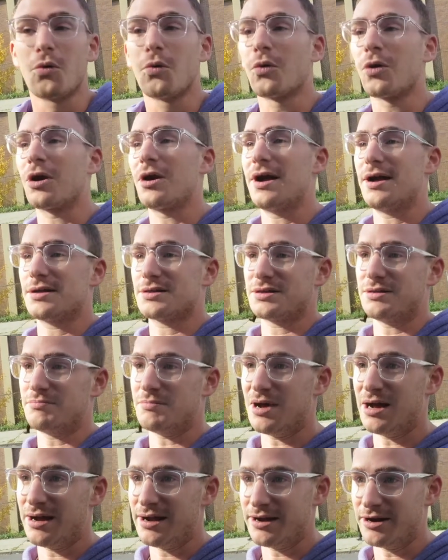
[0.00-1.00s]
whereas in
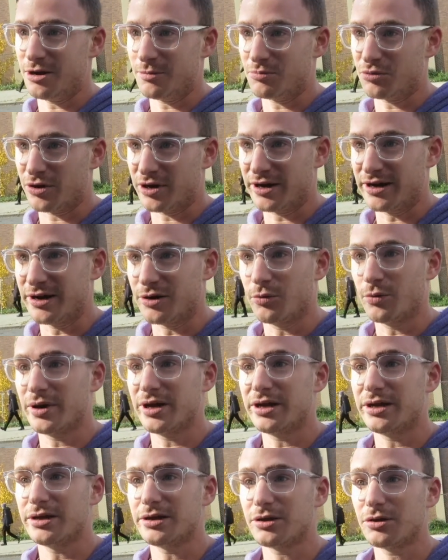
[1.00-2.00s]
my upbringing
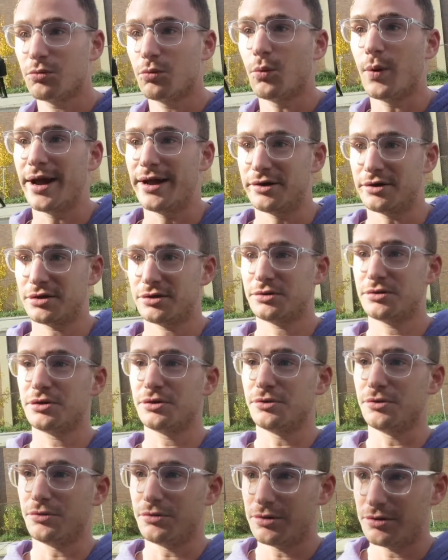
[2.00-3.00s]
we went
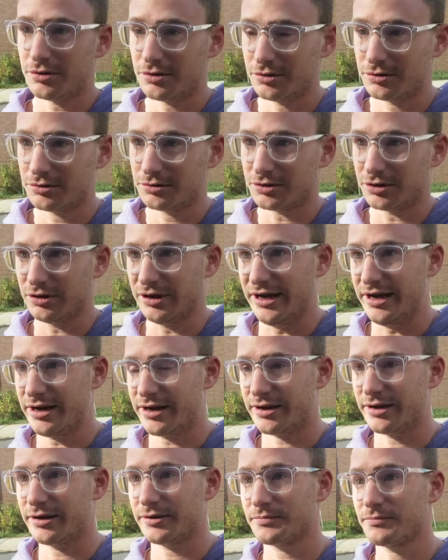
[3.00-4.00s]
to the
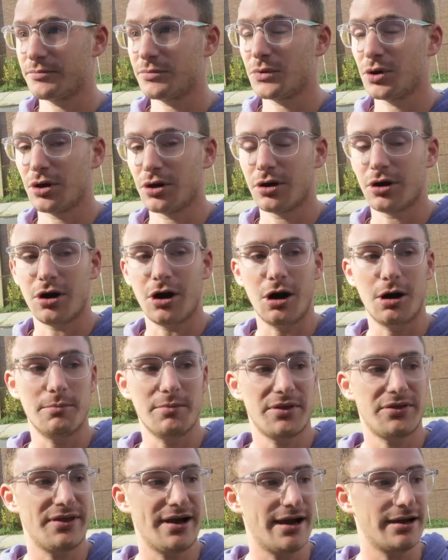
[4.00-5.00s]
lake,
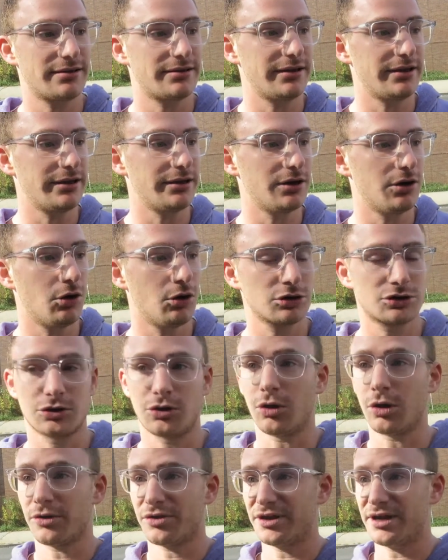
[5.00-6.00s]
um, that the
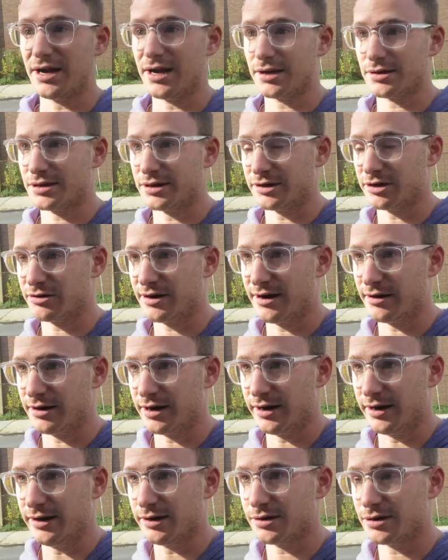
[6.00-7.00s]
ultra-Orthodox in Crown
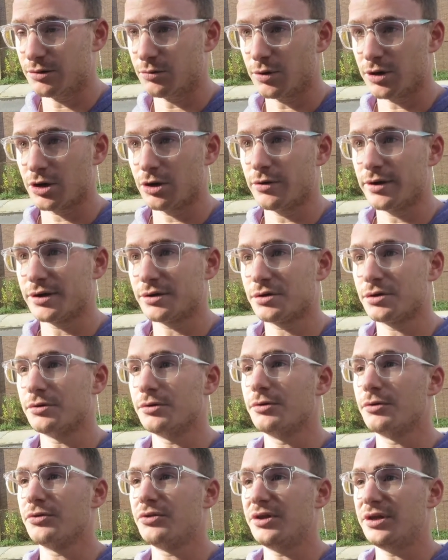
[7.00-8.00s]
Heights, and we're going
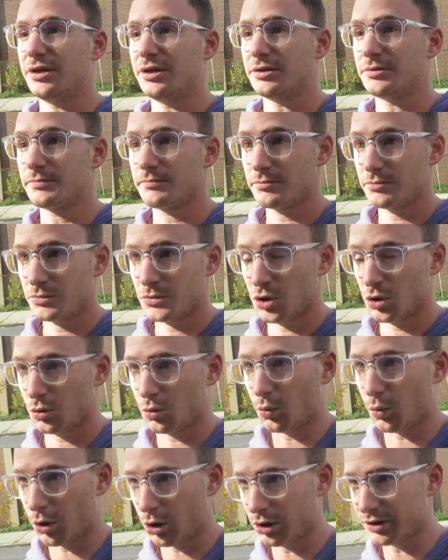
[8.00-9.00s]
to the
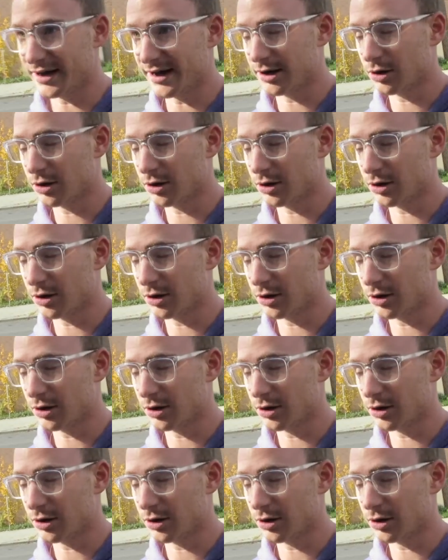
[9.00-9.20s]
world